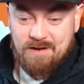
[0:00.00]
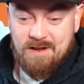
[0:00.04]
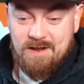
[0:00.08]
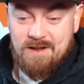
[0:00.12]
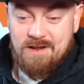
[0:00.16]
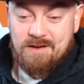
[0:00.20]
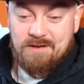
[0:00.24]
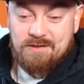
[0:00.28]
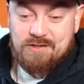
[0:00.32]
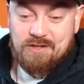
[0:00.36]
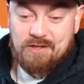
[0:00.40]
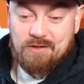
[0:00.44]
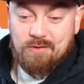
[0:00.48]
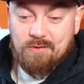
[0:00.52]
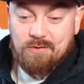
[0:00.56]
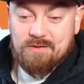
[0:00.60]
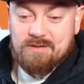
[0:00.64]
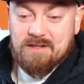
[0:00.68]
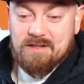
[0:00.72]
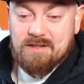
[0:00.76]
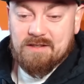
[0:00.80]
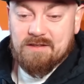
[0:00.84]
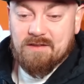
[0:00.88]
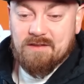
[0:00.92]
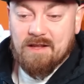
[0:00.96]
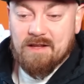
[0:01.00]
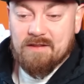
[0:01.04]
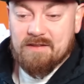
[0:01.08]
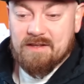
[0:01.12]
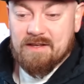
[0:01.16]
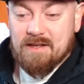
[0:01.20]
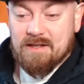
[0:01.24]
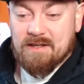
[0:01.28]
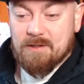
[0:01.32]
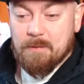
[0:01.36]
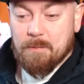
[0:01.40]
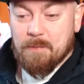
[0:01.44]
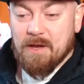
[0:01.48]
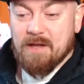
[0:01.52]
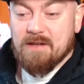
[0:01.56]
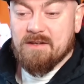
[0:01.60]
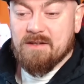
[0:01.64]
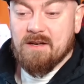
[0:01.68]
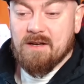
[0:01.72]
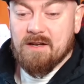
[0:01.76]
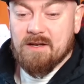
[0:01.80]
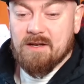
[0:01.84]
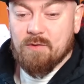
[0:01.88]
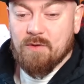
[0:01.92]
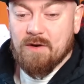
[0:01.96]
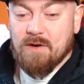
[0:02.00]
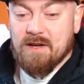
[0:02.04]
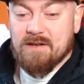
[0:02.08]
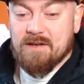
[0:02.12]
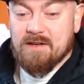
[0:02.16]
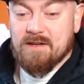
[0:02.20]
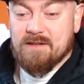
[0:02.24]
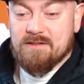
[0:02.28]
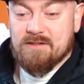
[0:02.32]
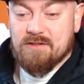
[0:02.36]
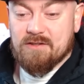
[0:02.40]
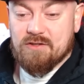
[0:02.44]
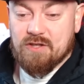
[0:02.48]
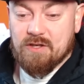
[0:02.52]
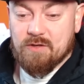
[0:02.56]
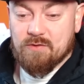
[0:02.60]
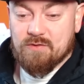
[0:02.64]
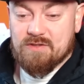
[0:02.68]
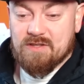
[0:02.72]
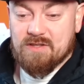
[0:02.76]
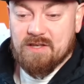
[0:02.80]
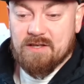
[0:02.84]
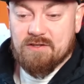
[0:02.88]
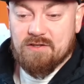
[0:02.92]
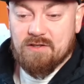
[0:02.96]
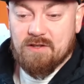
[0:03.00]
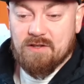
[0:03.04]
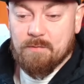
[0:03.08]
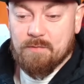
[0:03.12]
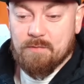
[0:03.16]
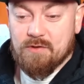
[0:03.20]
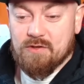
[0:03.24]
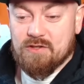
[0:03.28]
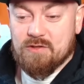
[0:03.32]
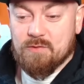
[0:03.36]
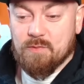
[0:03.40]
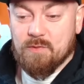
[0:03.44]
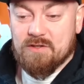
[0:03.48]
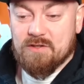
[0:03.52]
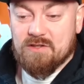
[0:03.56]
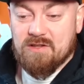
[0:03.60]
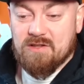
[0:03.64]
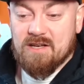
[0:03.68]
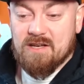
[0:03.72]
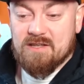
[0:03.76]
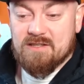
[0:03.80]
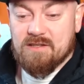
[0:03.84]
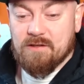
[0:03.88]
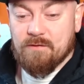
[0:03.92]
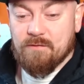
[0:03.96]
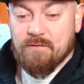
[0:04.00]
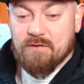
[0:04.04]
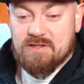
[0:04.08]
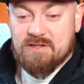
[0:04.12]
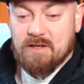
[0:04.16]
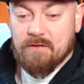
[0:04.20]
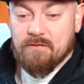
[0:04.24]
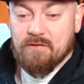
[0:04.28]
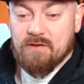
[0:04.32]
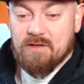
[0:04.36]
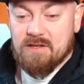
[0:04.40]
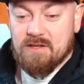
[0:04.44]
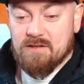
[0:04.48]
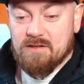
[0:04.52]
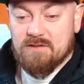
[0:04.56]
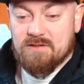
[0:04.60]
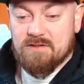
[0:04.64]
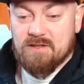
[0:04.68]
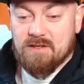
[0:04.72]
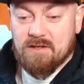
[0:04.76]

She noted that the independent inquiry into child sexual abuse, which lasted for 7 years and